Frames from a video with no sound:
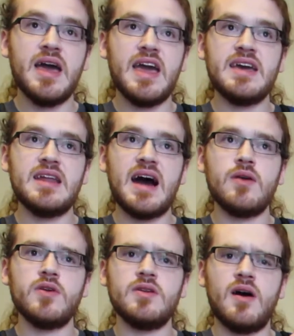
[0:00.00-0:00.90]
and
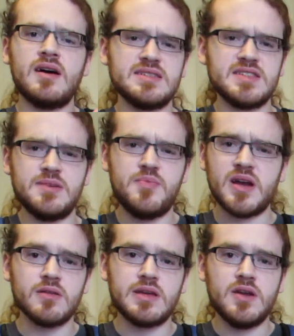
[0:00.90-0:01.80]
I would honestly
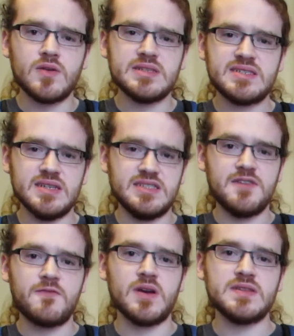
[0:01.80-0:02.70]
barely notice a
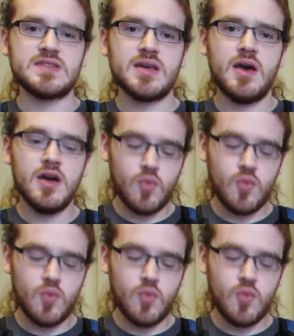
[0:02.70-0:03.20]
difference.